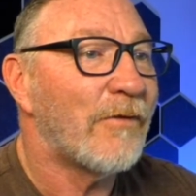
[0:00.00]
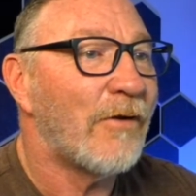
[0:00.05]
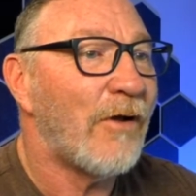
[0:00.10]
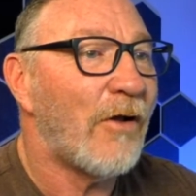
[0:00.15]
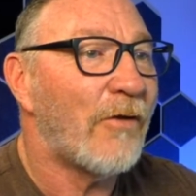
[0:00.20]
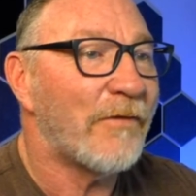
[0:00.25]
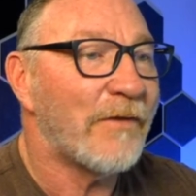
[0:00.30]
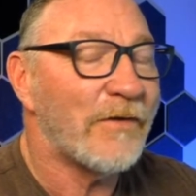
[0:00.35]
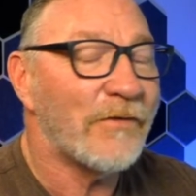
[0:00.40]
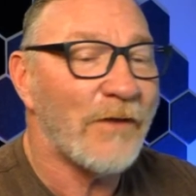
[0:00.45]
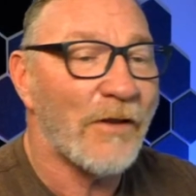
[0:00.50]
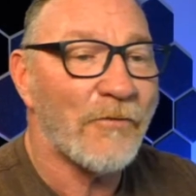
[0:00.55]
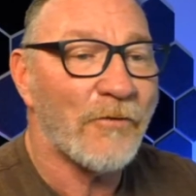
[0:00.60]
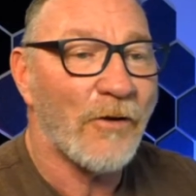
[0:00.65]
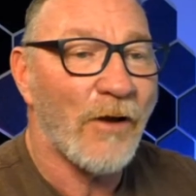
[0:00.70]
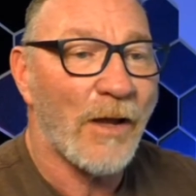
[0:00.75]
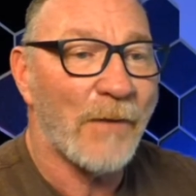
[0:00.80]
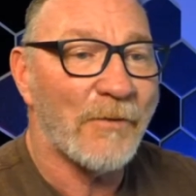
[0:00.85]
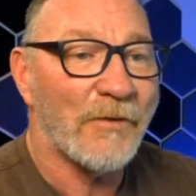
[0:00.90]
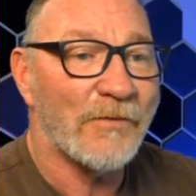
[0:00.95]
All these other
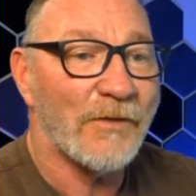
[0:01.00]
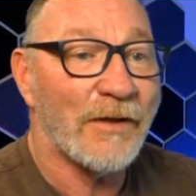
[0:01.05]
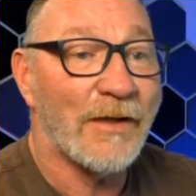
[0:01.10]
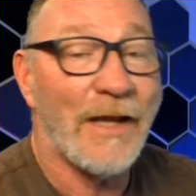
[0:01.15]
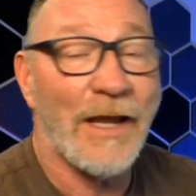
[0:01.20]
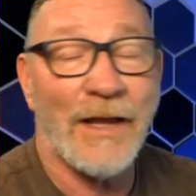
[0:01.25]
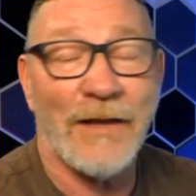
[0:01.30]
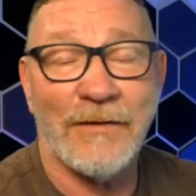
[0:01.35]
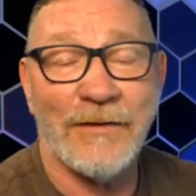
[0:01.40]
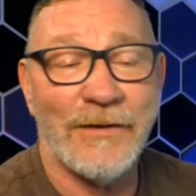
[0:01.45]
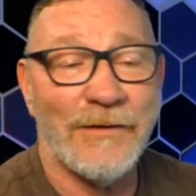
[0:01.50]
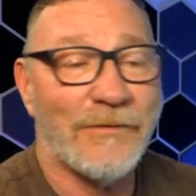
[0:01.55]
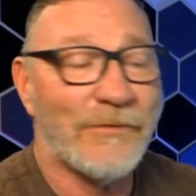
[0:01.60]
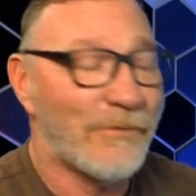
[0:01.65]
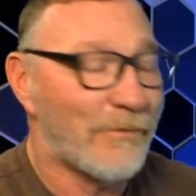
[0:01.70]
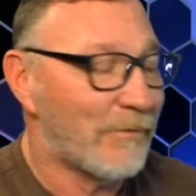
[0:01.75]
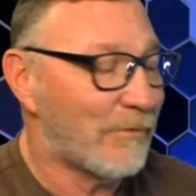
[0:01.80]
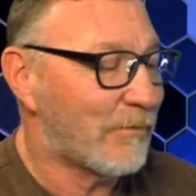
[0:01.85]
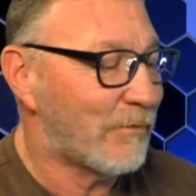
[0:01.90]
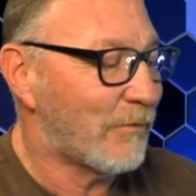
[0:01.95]
hobbies. Yeah, it's
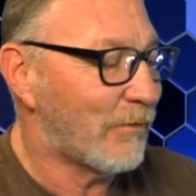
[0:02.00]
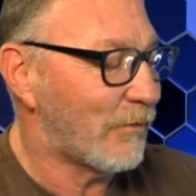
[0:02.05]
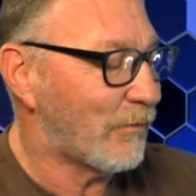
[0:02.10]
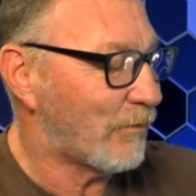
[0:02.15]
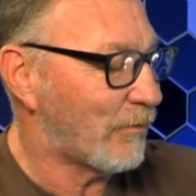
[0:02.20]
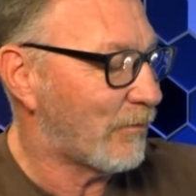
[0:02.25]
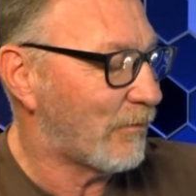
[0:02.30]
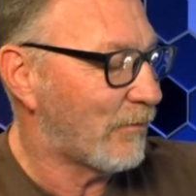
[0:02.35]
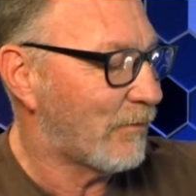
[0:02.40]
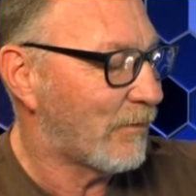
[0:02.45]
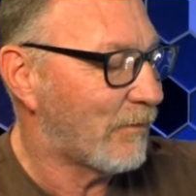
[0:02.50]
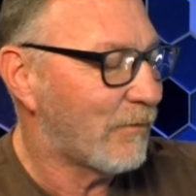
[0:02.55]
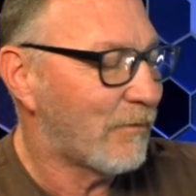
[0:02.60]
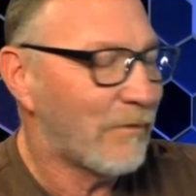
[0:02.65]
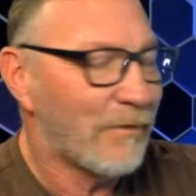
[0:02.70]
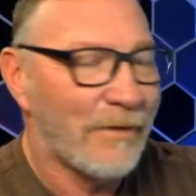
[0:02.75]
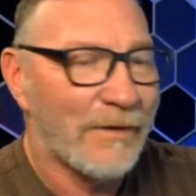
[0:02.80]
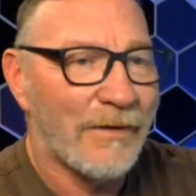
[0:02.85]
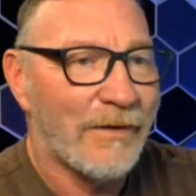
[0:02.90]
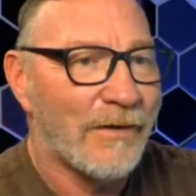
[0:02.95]
just
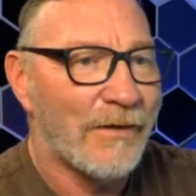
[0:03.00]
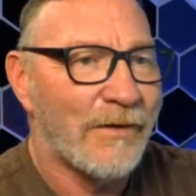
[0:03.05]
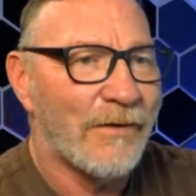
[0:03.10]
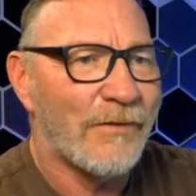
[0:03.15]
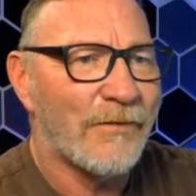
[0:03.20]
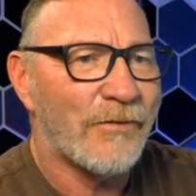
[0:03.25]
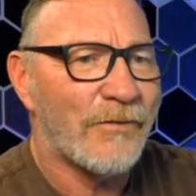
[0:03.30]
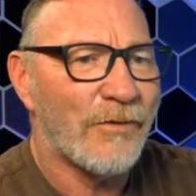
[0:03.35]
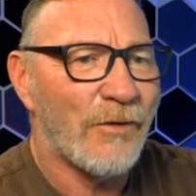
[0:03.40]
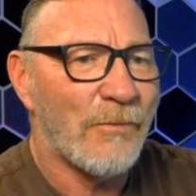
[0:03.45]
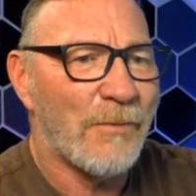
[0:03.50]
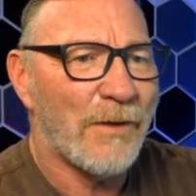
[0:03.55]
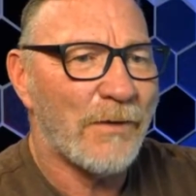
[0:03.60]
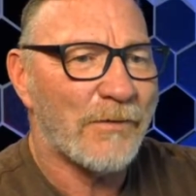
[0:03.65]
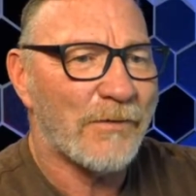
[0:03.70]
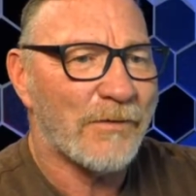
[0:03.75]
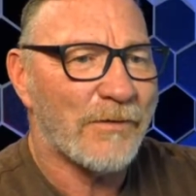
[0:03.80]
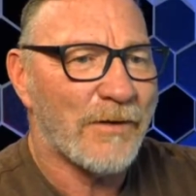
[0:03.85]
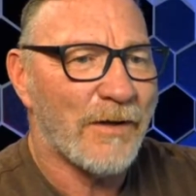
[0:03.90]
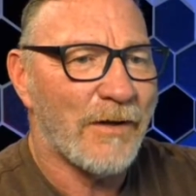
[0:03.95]
so
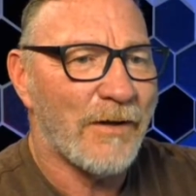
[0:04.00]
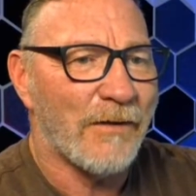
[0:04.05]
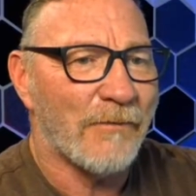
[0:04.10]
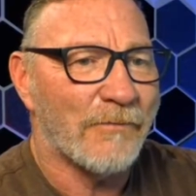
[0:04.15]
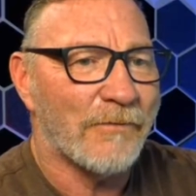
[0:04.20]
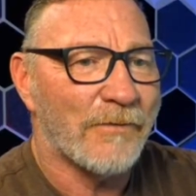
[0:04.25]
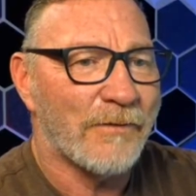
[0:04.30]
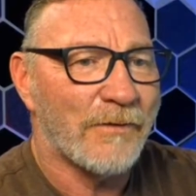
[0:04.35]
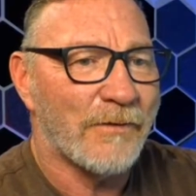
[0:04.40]
much stuff.